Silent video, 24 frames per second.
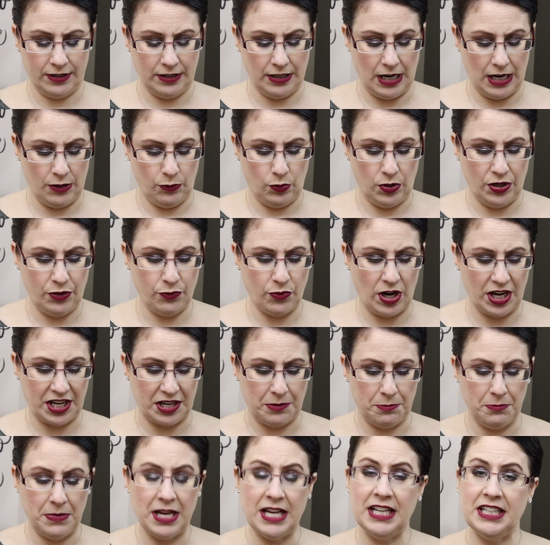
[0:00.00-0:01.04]
I wouldn't
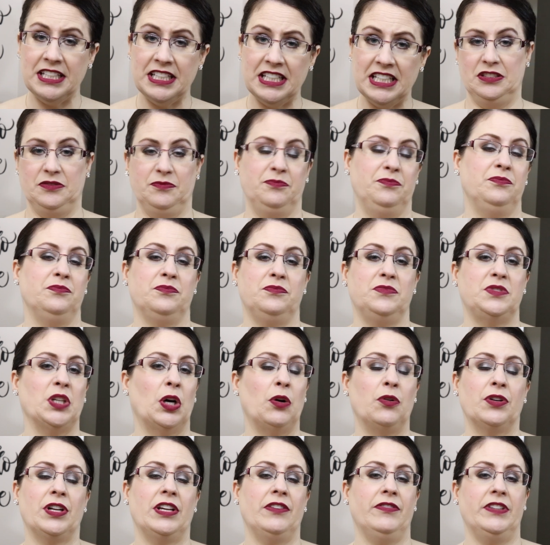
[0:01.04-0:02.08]
recommend it.
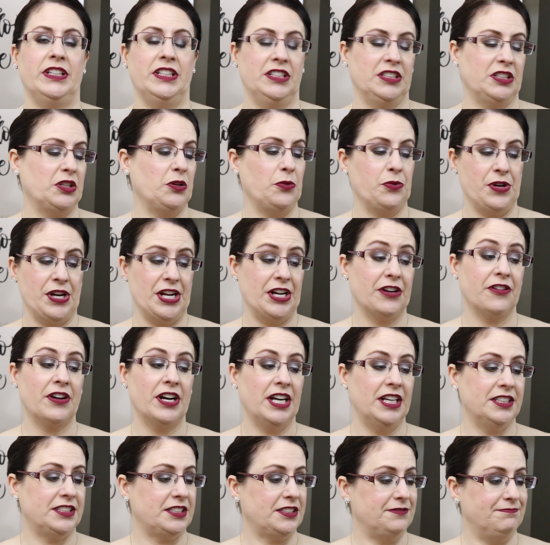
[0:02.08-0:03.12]
Don't even go near
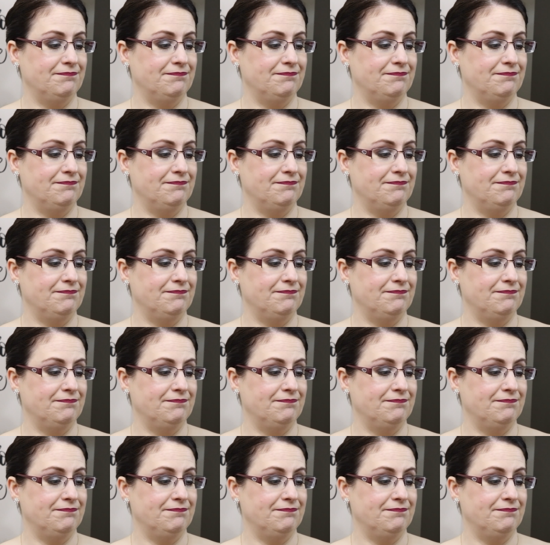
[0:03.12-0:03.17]
it.